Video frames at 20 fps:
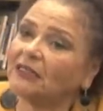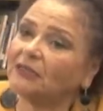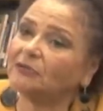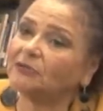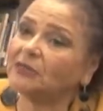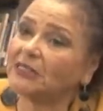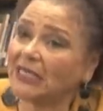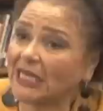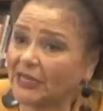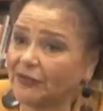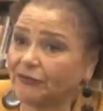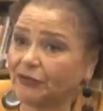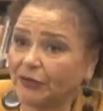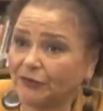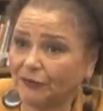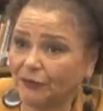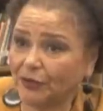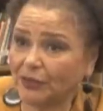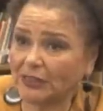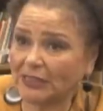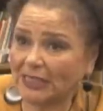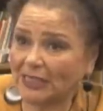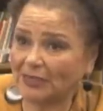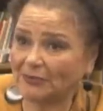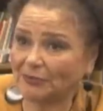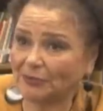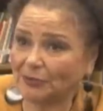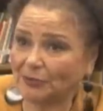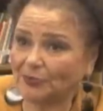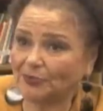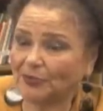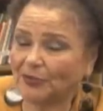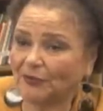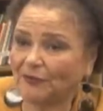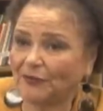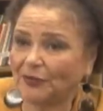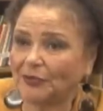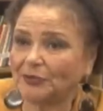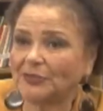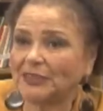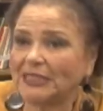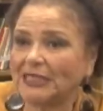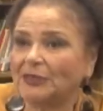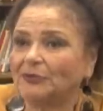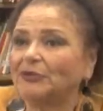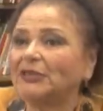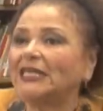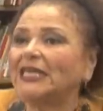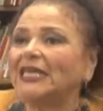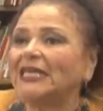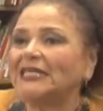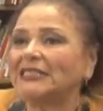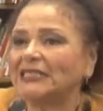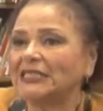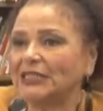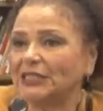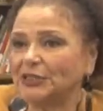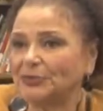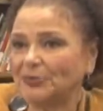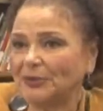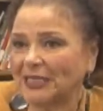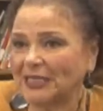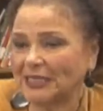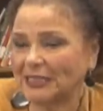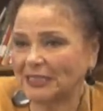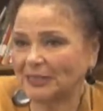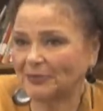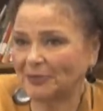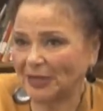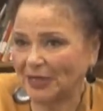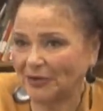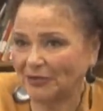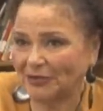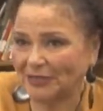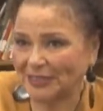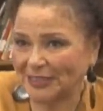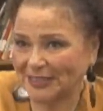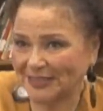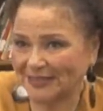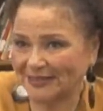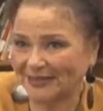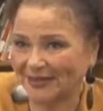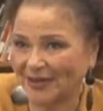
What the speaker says: slavery, for example, folks said we can't teach because the parents